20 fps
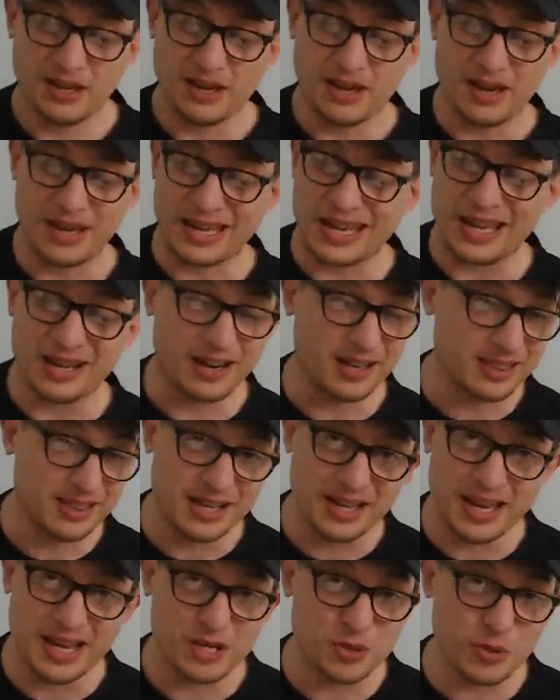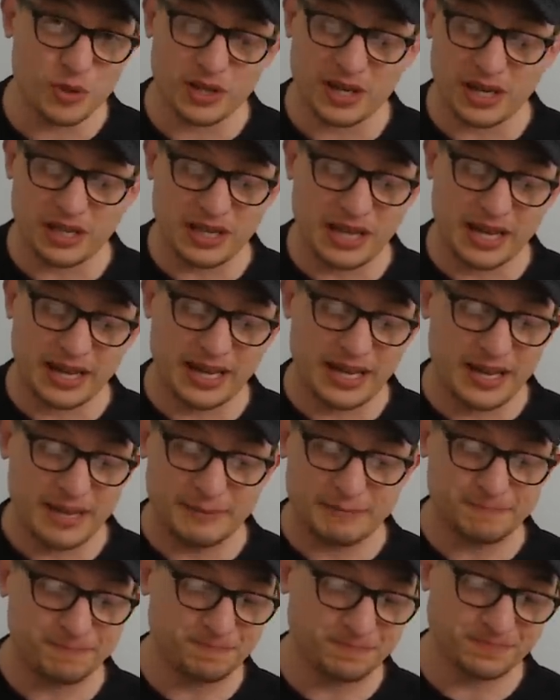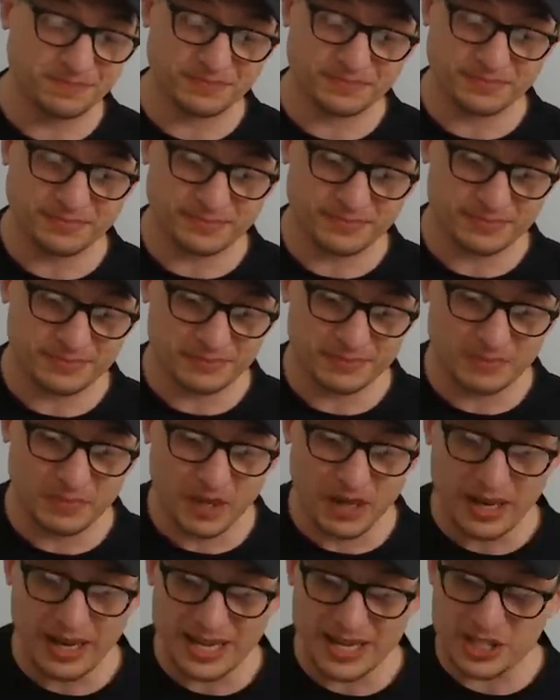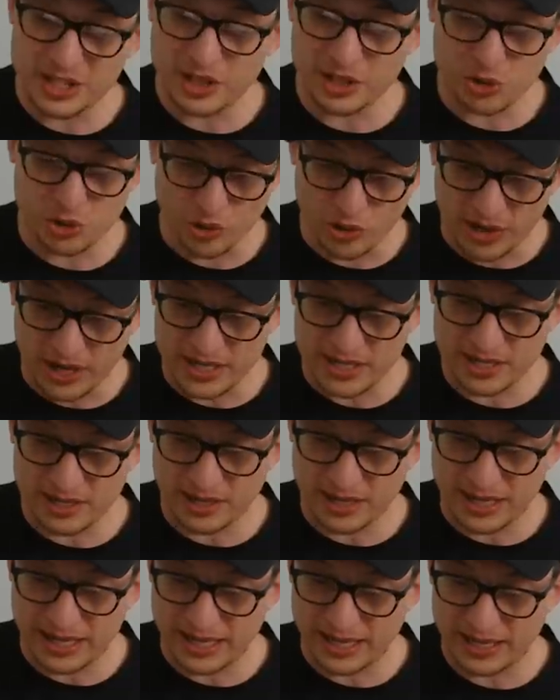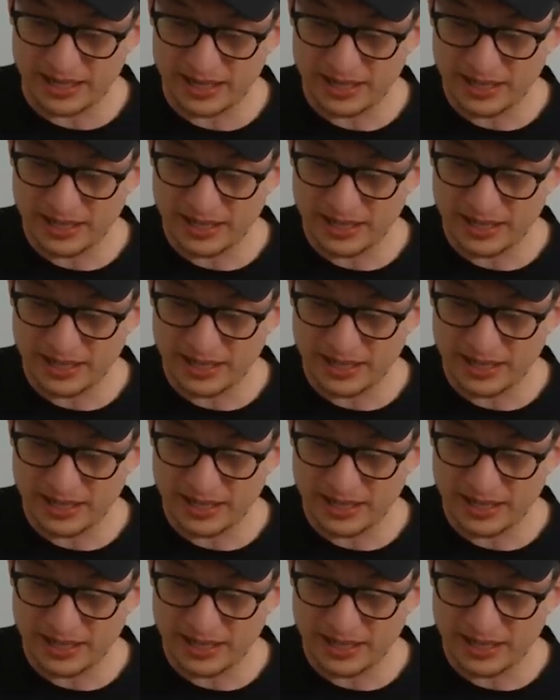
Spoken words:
again, I think he's really unlucky. He's your tries guy.